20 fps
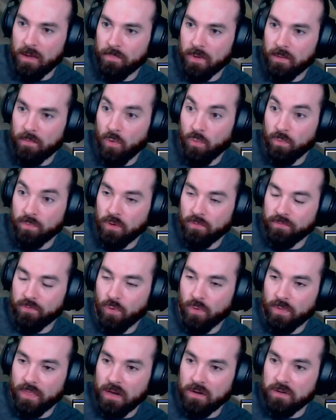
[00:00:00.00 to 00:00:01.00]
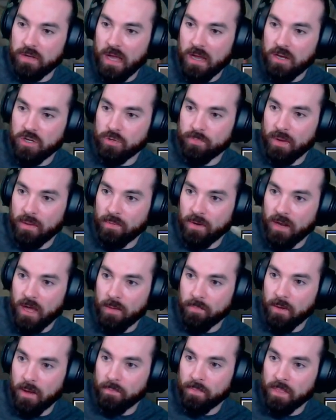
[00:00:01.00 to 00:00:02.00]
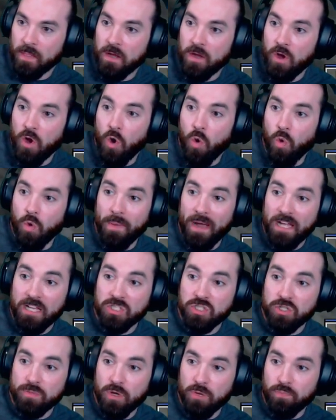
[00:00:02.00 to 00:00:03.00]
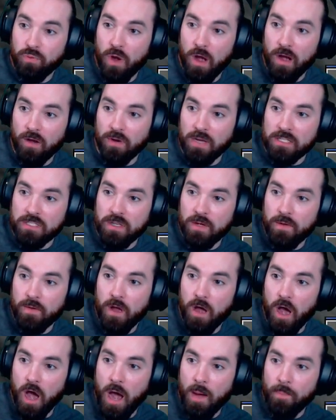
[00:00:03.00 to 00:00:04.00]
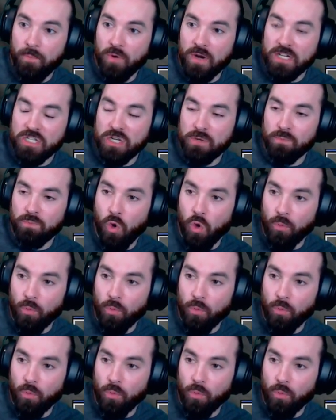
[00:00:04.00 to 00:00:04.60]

up. Oh, no, four. There. Now you should be able to hop up. We're making some good progress. Operation Mole